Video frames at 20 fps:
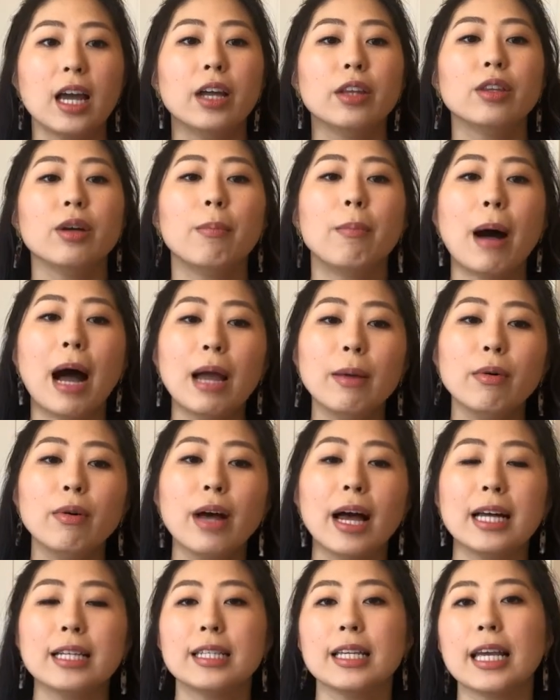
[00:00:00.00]
The Bible
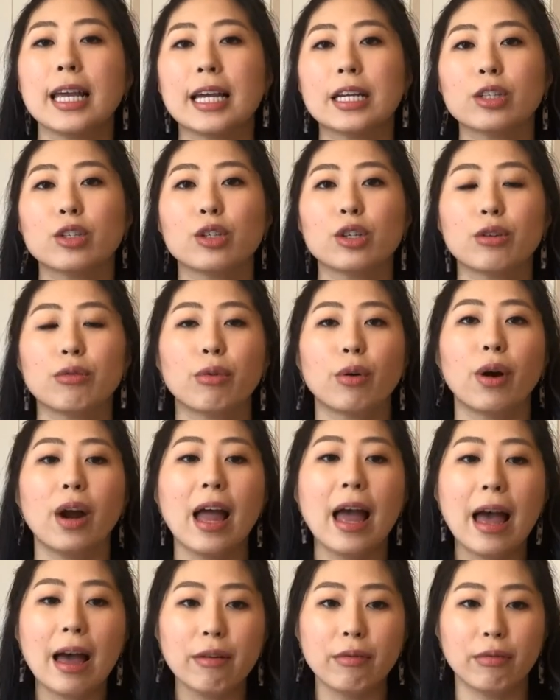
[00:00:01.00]
has the answer for
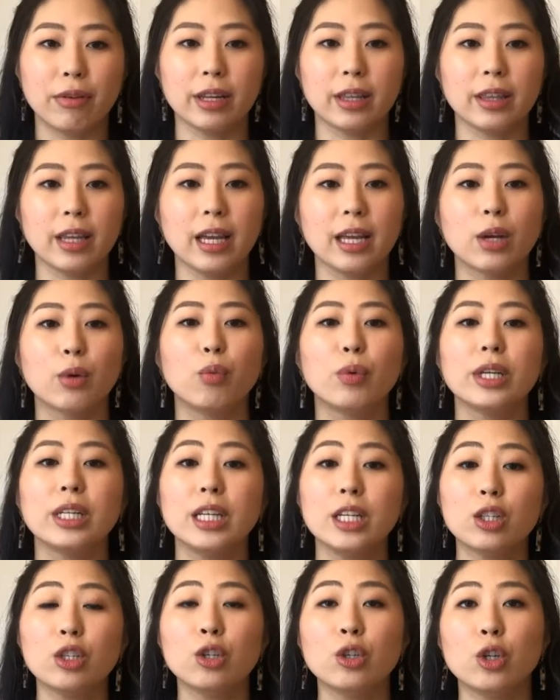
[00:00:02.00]
everything we
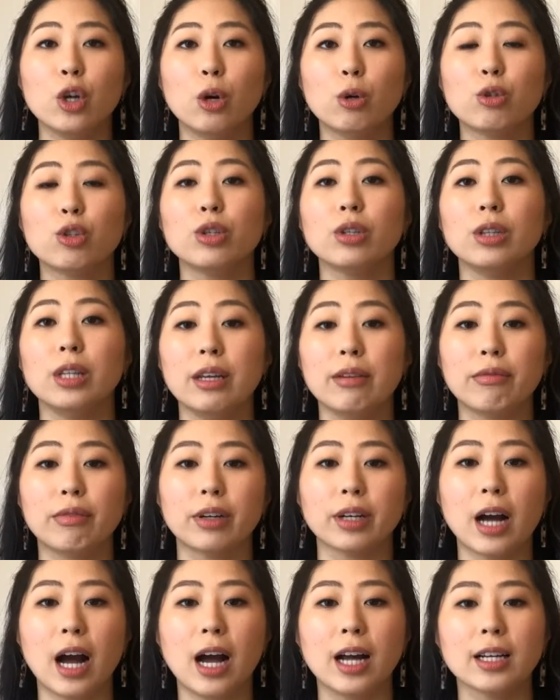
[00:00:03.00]
need to know to live for
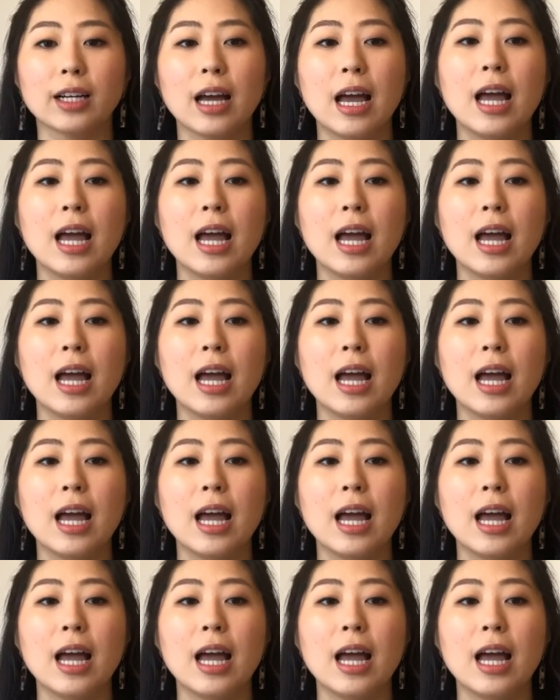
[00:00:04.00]
God.